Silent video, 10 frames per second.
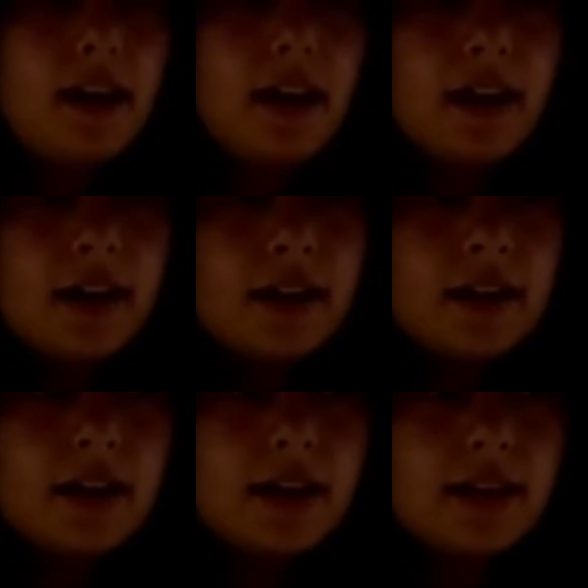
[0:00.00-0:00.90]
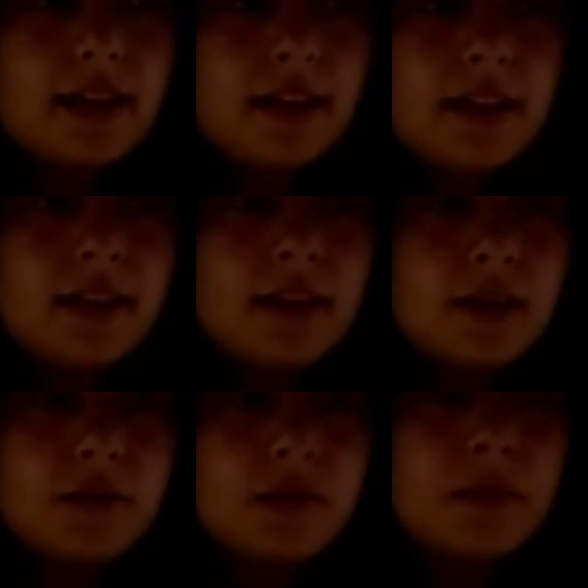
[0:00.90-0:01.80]
And I think that
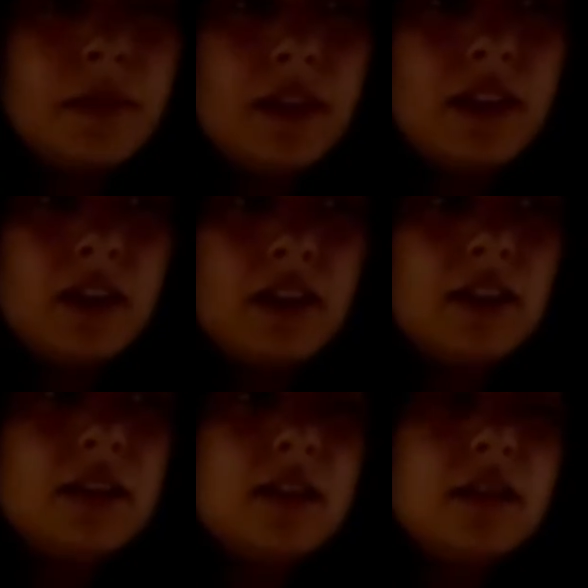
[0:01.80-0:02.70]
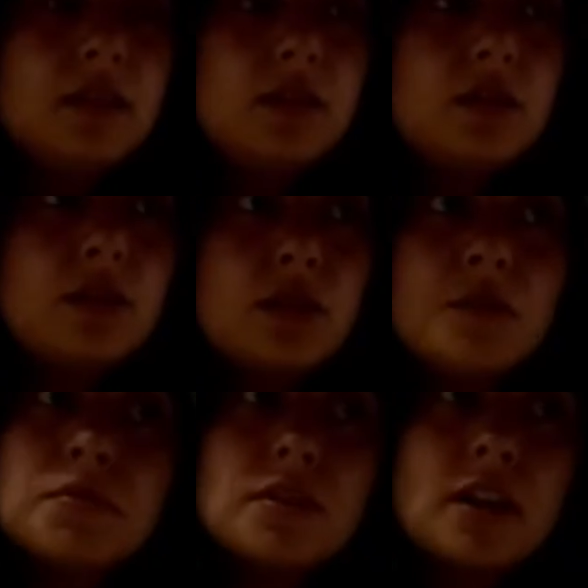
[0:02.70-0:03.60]
will be
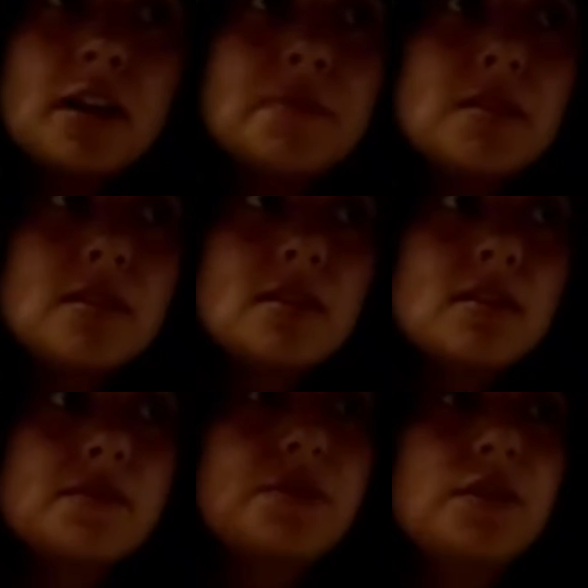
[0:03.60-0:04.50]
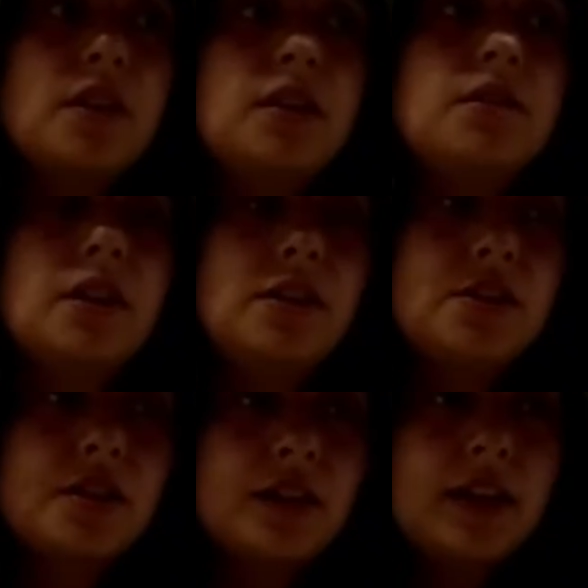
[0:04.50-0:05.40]
sometimes for the
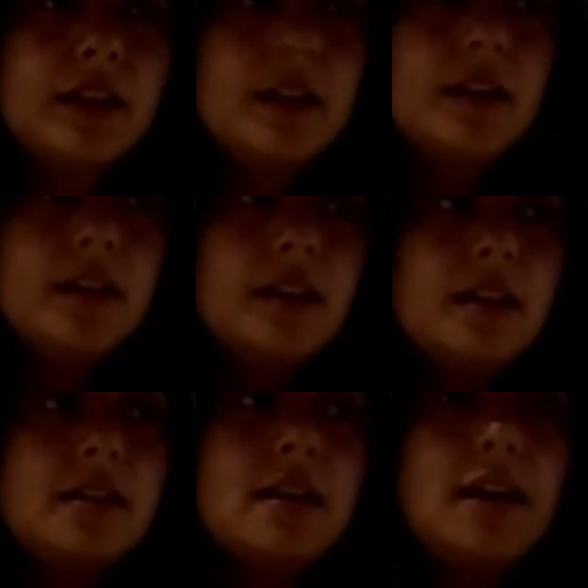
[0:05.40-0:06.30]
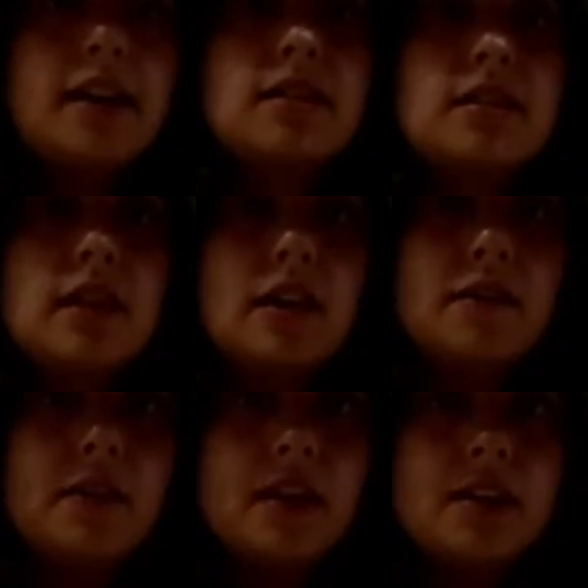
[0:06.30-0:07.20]
traditional, they
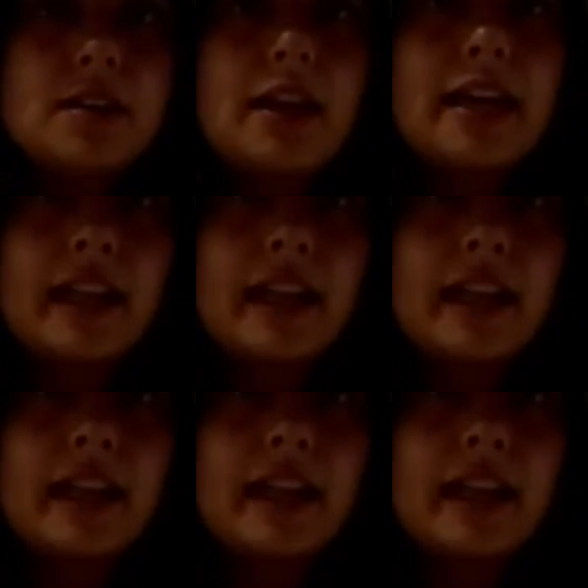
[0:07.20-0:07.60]
establish like a